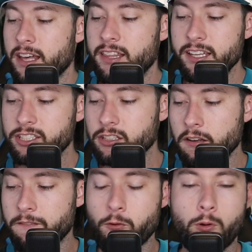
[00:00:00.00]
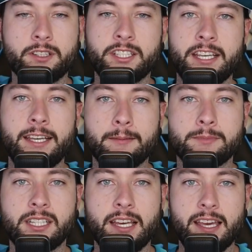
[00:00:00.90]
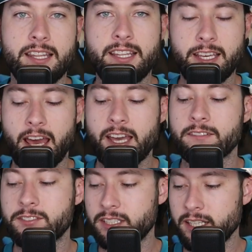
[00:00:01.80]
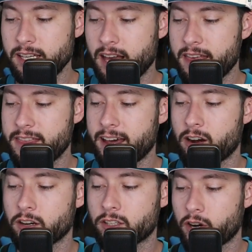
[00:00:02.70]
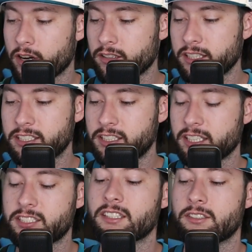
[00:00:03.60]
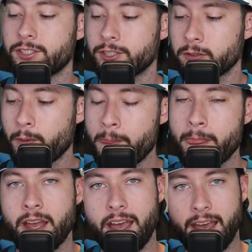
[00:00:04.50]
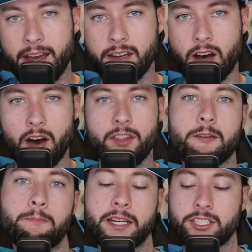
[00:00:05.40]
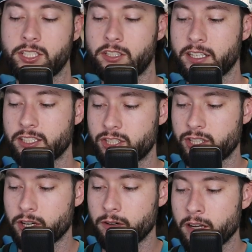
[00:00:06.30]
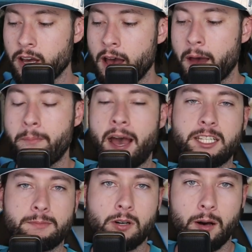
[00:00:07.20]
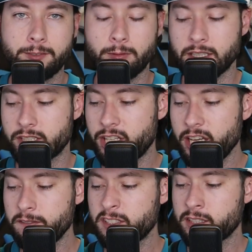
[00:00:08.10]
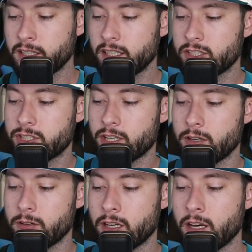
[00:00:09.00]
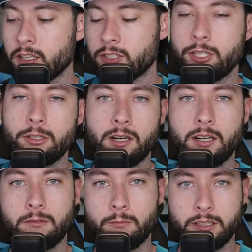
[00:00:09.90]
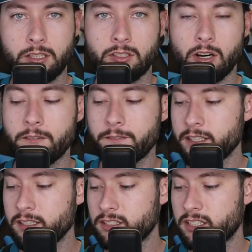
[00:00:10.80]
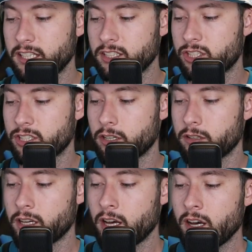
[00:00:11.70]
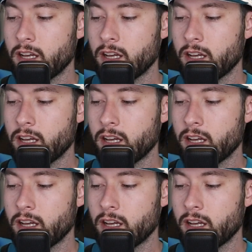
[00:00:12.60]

these are the four teams in the A F C that are currently six and two. And on the picture, it showed Patrick Mahomes with the Chiefs. It showed Tua with the Dolphins. It showed